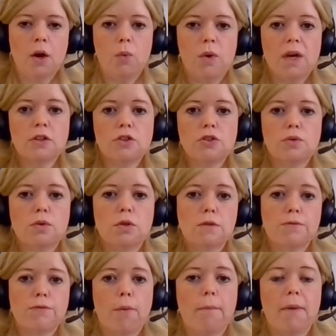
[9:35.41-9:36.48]
We can do
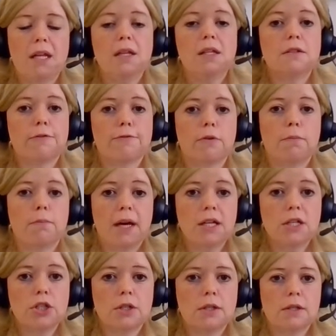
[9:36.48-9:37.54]
this for many different
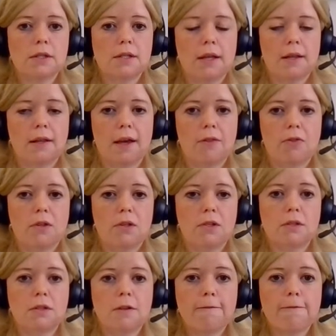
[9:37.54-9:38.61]
patients and get
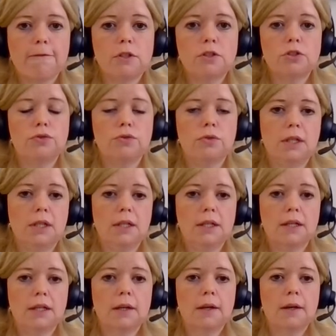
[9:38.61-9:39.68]
these different
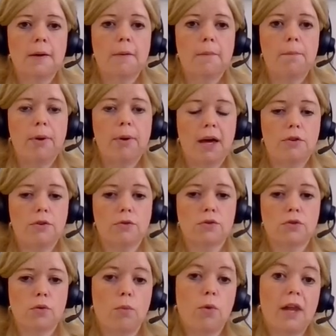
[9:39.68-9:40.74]
unique
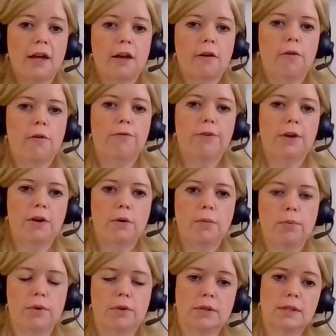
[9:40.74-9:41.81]
patterns or molecular
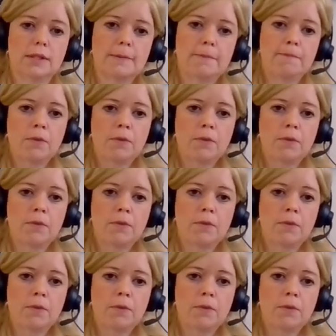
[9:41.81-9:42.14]
fingerprints.